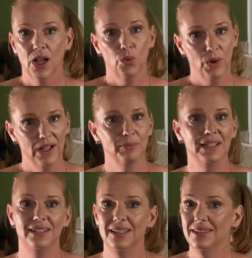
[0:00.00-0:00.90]
Well, my
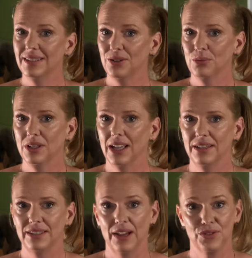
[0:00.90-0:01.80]
teen son
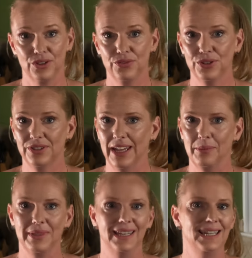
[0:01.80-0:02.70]
realized after the first
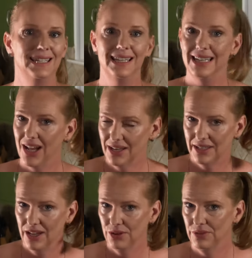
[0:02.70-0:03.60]
camp that he did not
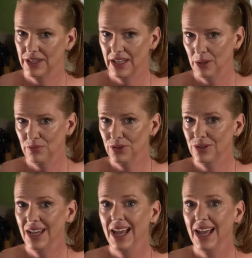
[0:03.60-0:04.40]
care for the camp food